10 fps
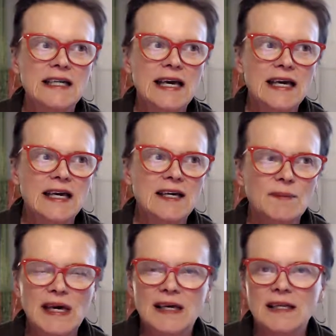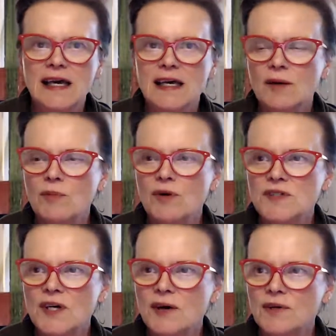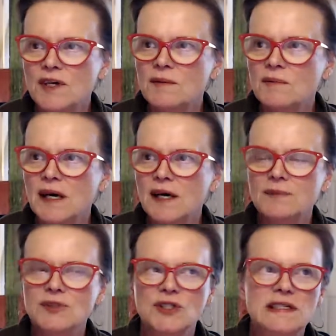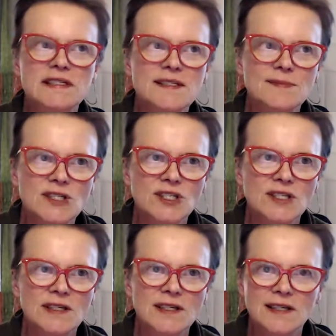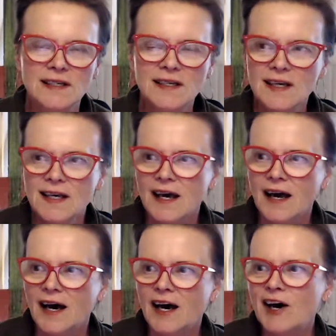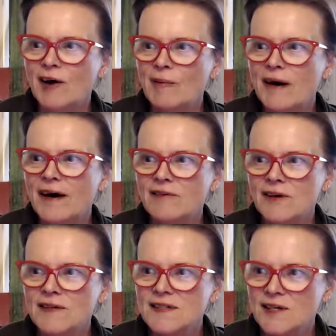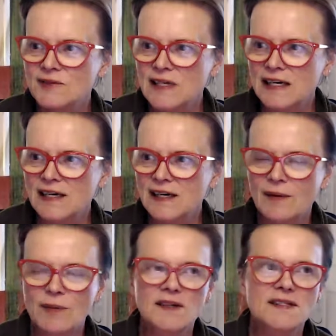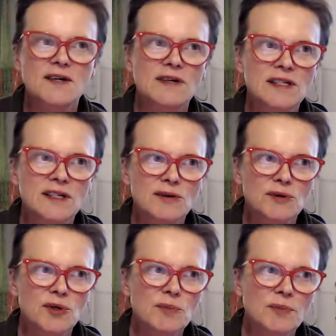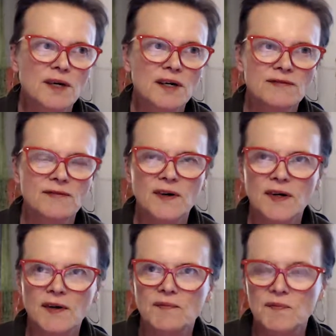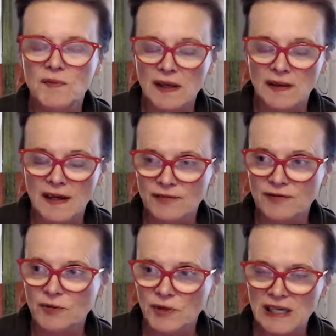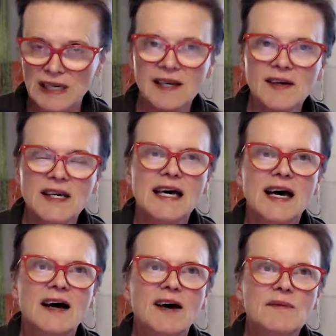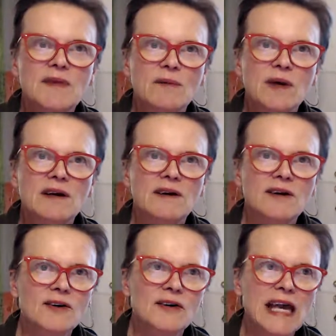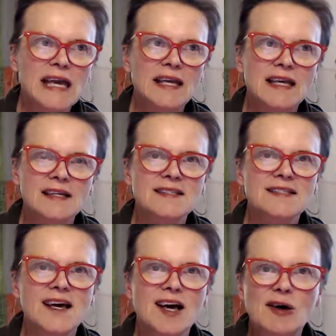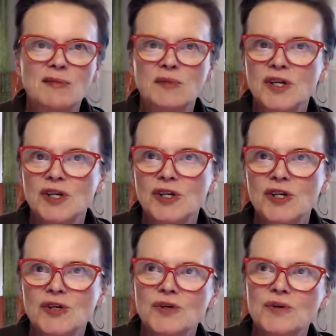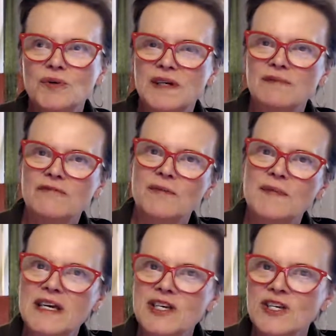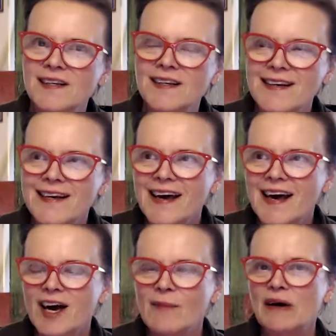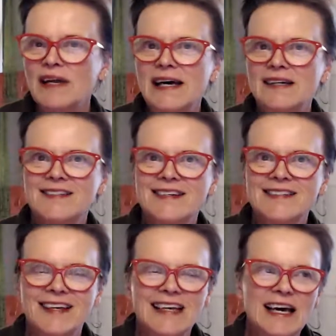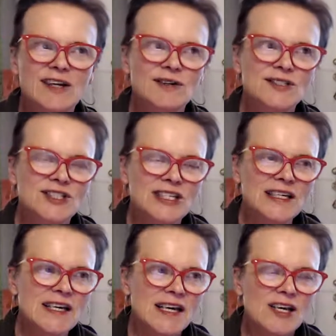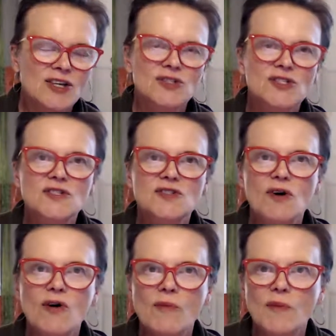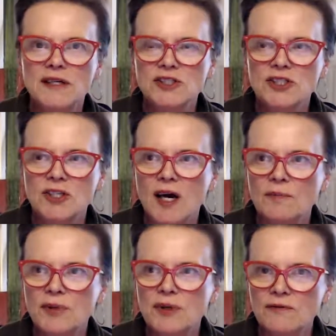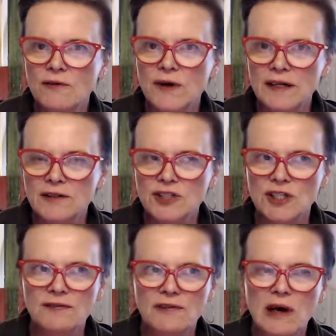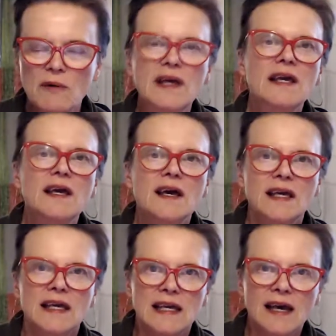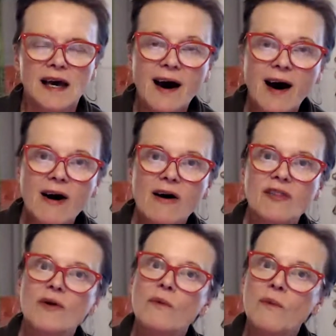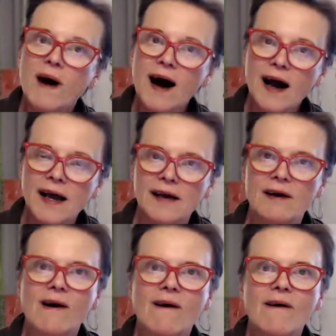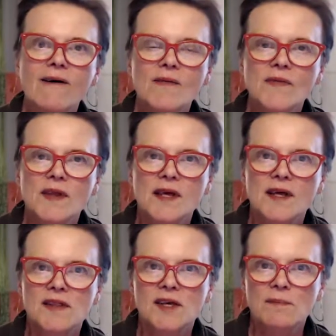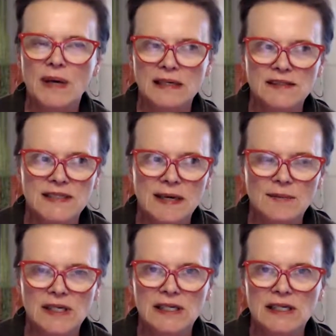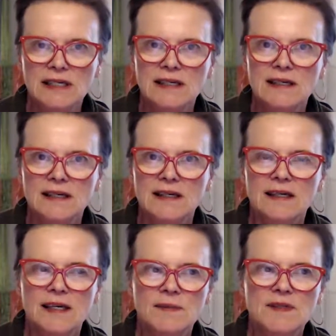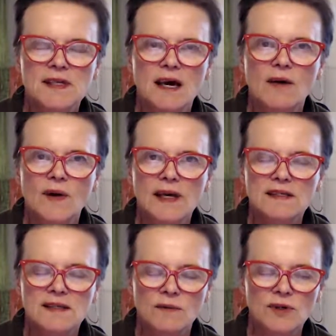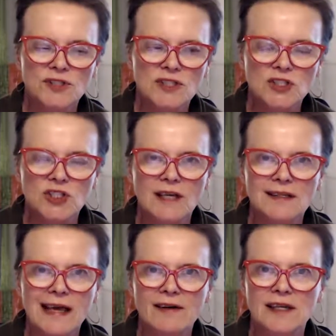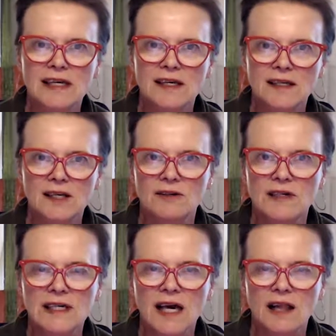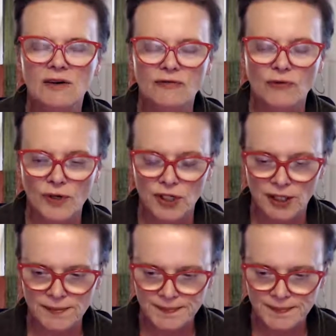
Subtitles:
animal totem transmission. I'm also in a group of three that we are creating some new information about accessing energy. There's just so much beautiful energy flowing, all the while the pandemic keeps going. So we're just shut down again here in California.